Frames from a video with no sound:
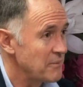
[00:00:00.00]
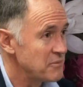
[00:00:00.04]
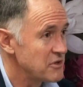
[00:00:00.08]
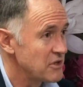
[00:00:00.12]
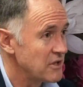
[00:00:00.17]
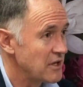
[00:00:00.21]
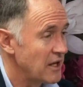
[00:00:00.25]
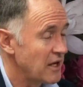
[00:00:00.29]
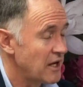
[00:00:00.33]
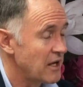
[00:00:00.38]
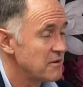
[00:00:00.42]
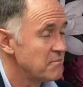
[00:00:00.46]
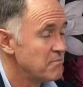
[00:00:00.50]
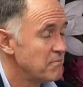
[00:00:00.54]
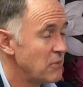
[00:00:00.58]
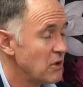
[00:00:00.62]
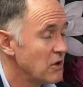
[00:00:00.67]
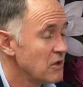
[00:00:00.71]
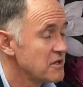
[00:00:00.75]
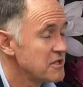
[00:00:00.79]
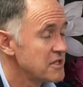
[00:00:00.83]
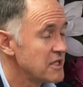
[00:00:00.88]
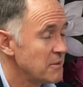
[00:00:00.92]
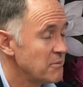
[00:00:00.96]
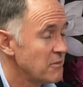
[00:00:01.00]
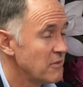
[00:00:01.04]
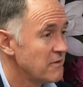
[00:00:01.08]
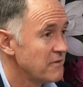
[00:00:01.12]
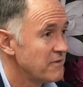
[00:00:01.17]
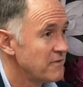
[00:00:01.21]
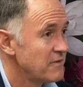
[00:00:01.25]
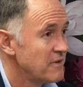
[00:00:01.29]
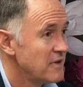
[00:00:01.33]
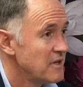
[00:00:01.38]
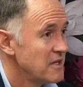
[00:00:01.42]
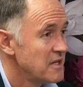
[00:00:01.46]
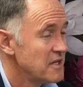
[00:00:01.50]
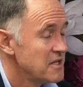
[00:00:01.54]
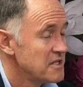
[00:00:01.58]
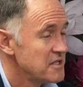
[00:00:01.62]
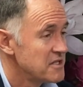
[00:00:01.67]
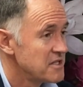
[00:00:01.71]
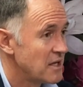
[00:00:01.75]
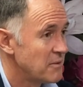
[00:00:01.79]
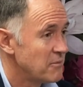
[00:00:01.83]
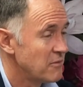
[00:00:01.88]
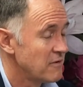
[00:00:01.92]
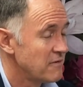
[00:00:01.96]
so they can build some
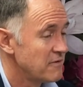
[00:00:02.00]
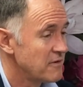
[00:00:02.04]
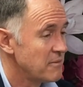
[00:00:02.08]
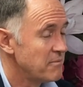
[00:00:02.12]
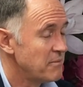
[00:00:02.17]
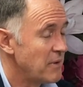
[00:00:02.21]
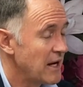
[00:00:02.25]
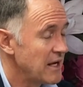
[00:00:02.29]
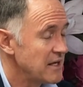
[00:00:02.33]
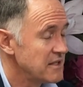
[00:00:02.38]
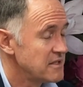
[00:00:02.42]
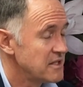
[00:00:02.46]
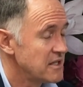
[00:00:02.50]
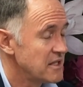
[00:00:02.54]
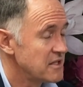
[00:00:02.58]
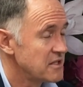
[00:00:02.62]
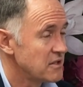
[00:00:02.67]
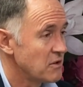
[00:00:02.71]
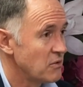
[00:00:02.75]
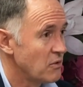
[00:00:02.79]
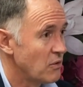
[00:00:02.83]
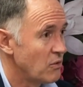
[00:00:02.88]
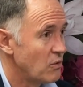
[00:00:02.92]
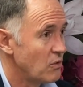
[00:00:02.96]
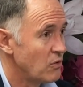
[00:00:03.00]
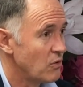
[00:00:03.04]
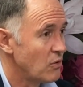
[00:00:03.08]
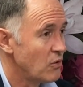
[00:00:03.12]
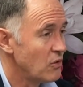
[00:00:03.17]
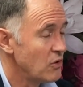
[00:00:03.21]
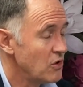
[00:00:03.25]
of the basics or